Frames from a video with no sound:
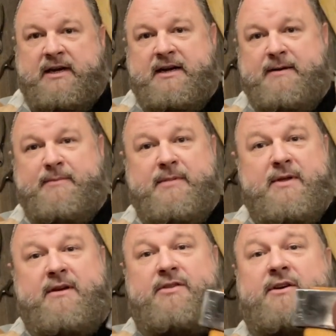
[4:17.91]

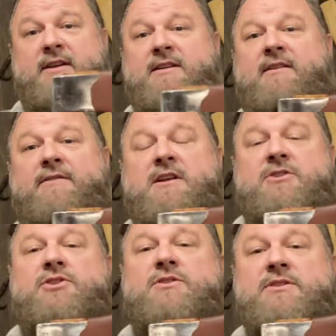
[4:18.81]
Are there any
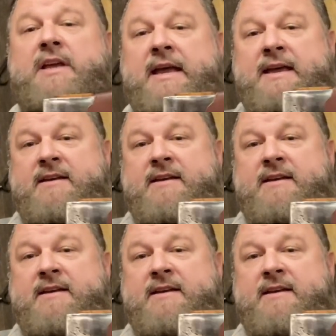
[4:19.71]
definitions